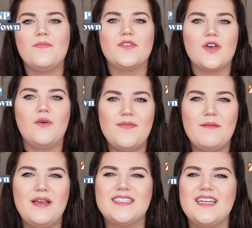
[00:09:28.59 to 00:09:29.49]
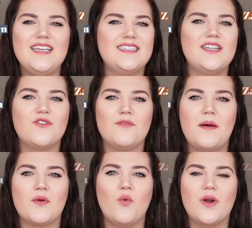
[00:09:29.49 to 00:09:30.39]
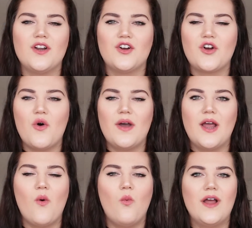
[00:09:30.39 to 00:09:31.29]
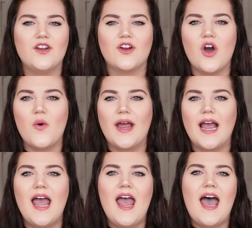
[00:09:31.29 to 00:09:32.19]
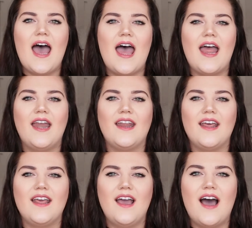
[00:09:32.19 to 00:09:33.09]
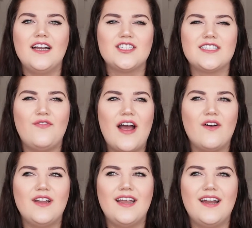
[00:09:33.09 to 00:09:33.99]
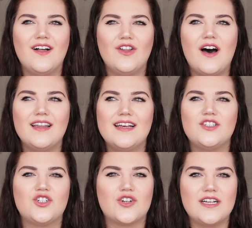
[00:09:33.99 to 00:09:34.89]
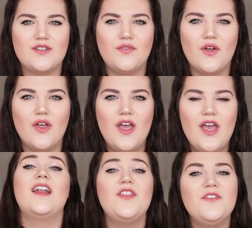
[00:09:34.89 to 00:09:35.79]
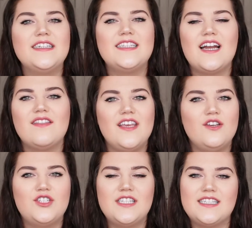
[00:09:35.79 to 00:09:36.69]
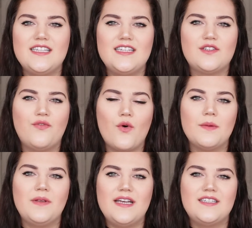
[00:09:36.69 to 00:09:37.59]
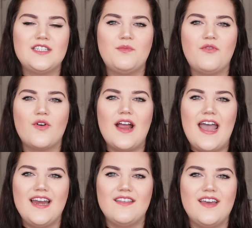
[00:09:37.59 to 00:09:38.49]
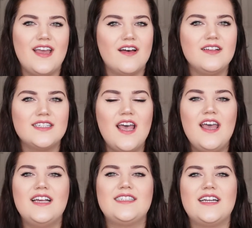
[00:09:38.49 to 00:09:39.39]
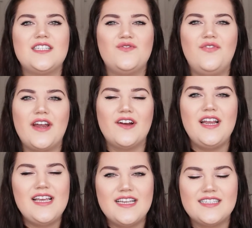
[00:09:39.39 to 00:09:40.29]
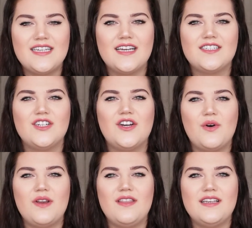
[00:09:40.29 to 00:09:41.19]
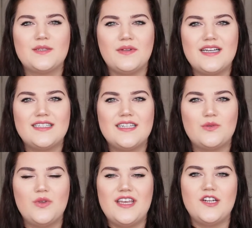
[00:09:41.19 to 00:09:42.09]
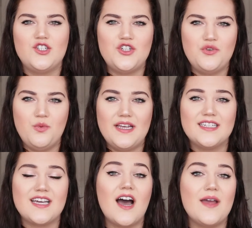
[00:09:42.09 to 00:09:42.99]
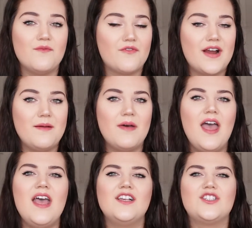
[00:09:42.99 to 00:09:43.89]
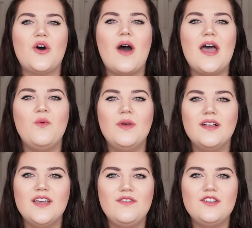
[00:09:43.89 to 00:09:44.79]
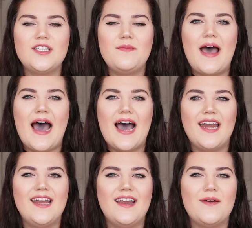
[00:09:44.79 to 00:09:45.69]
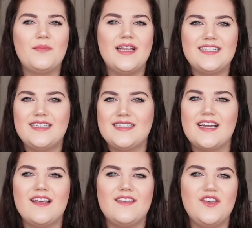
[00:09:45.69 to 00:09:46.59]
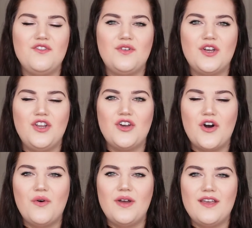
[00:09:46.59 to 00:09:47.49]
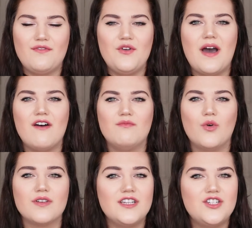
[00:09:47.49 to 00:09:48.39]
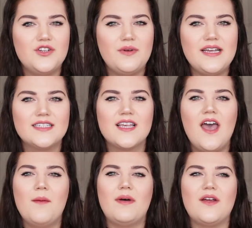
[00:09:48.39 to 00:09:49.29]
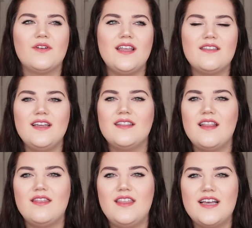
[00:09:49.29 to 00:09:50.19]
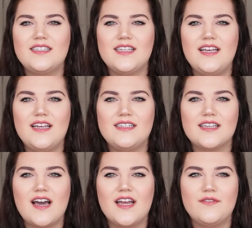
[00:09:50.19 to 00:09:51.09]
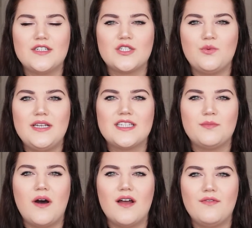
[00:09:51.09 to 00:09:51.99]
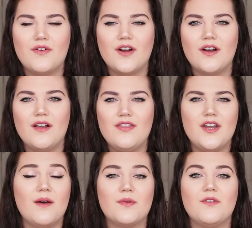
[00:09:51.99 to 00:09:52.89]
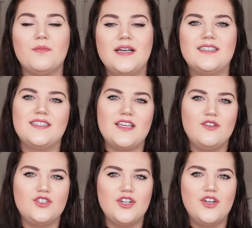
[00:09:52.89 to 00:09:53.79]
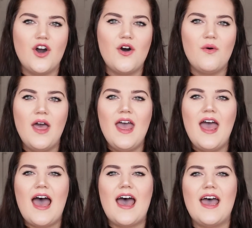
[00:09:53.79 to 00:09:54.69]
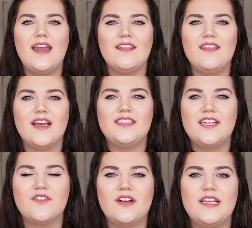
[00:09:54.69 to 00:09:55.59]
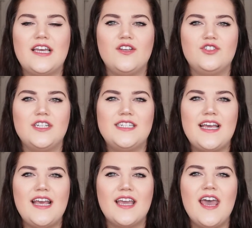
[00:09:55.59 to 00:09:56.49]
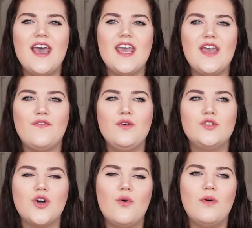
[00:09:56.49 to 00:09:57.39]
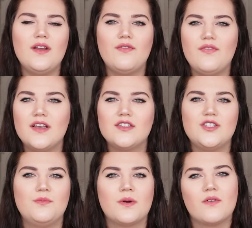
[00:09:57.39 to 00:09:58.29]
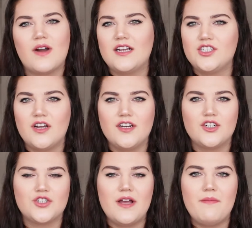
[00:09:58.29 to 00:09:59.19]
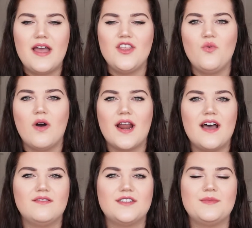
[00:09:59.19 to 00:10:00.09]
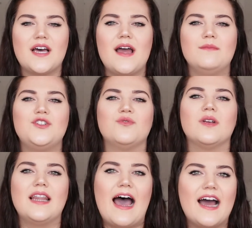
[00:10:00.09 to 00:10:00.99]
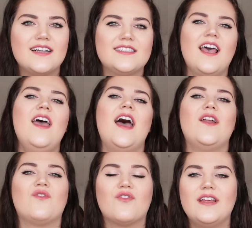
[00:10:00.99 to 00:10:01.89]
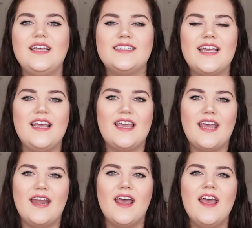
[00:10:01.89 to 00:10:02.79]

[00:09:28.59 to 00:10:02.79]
So it makes it easy to remember where you're going, when you're going, and I just found it a lot less stressful. Another reason that I think you should see these 4 places before anything else is that it's very easy to go to these places within a 2-week time frame. So I will give you some added places that I think you could go if you have more than 2 weeks, but I really think that this is kind of a sweet spot for the number of places that you should go and the itinerary that you should take if you don't want to feel super rushed on your trip and you want to have some time to relax and really take in,